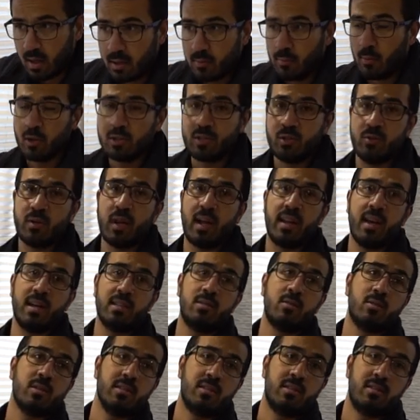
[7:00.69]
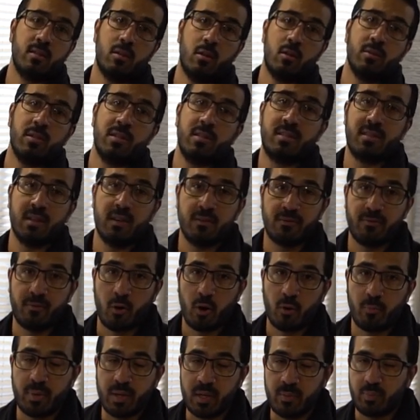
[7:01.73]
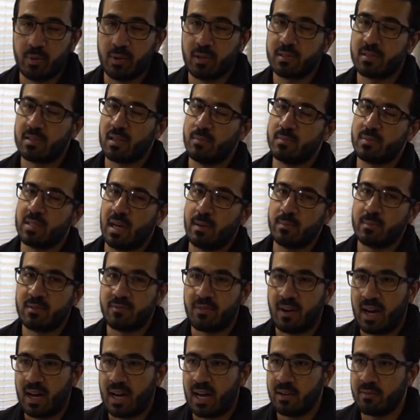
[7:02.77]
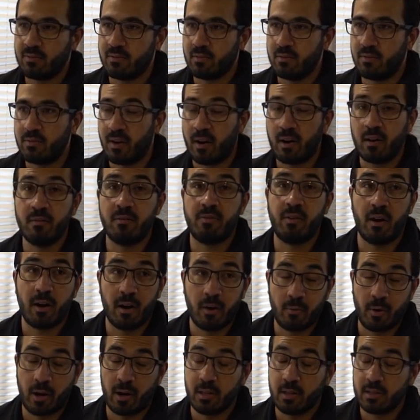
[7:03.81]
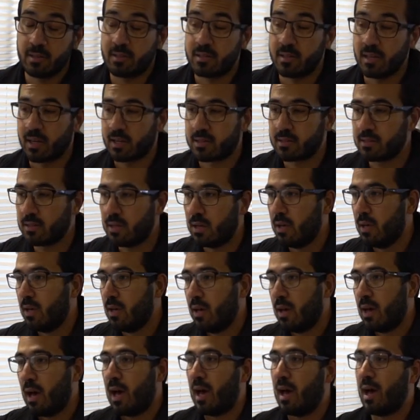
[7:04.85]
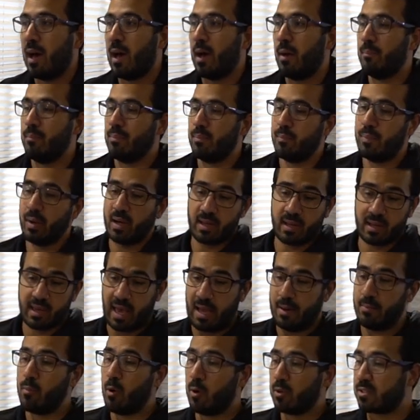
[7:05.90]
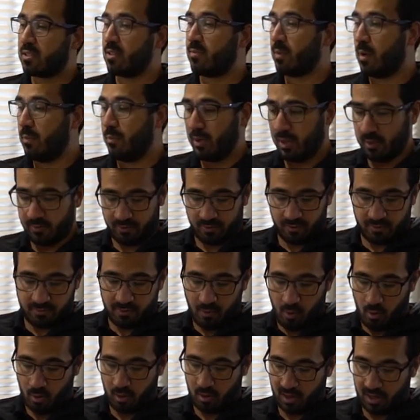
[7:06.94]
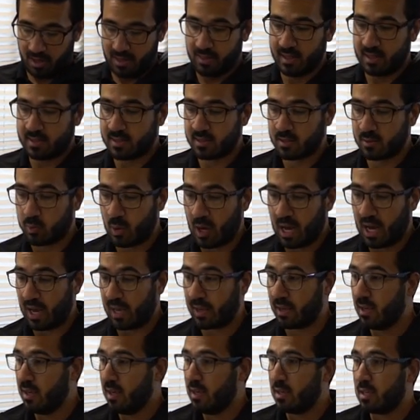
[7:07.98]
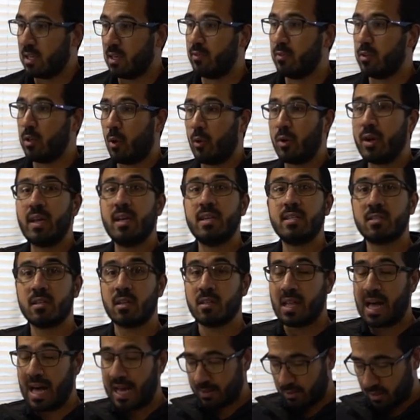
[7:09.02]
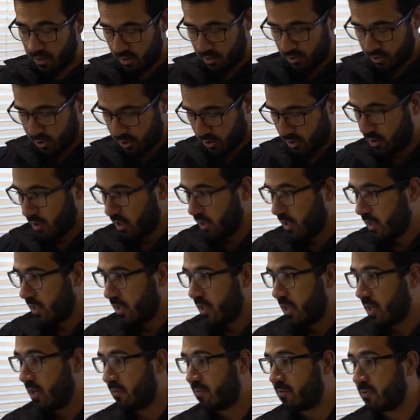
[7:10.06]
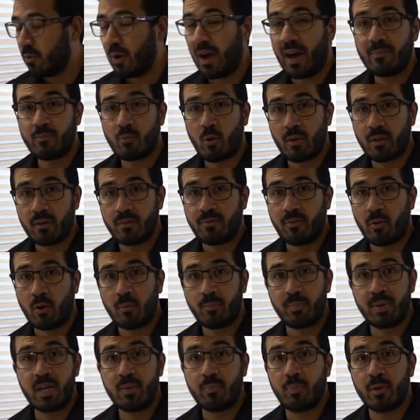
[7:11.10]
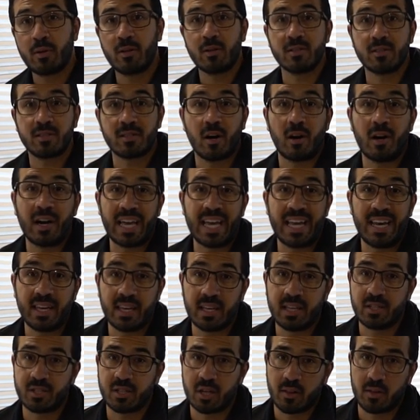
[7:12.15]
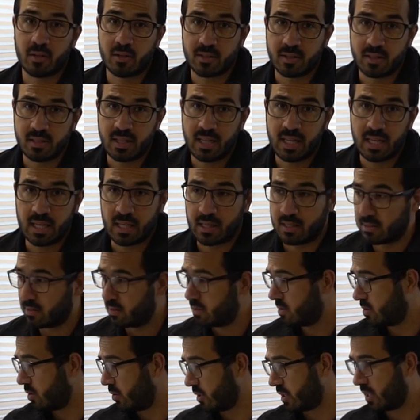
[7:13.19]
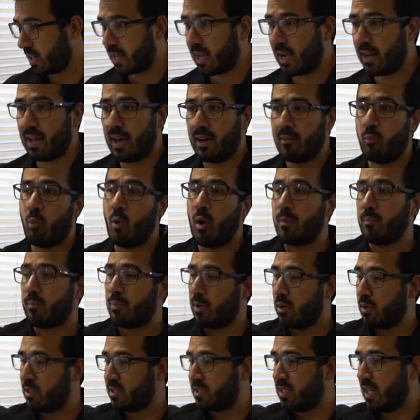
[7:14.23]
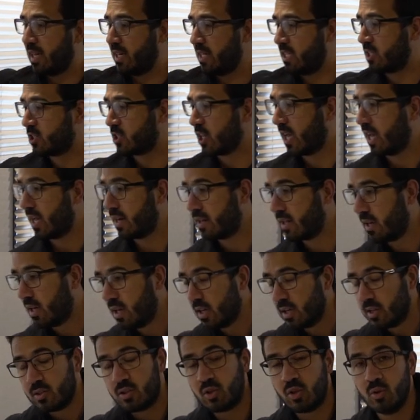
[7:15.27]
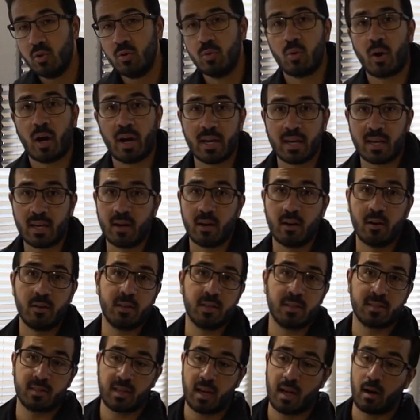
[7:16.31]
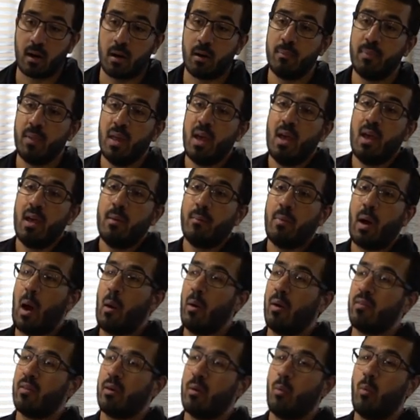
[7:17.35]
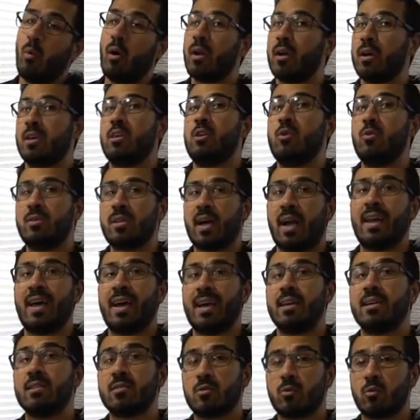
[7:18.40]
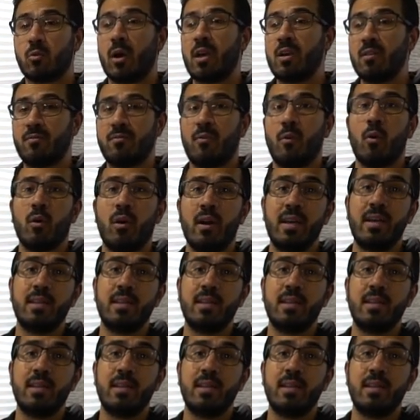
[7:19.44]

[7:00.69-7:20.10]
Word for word: most U-dinettes, you can still only sit 4 people, sometimes 5, very, very rarely 6. But again, most of them are built for 4, and this is why. Even though it is a lot larger, if you have more than 4 people, you'll start hitting each other's knees. So you can kind of have 1 person on each end, 2 right here in the center. However, what a U-dinette is great for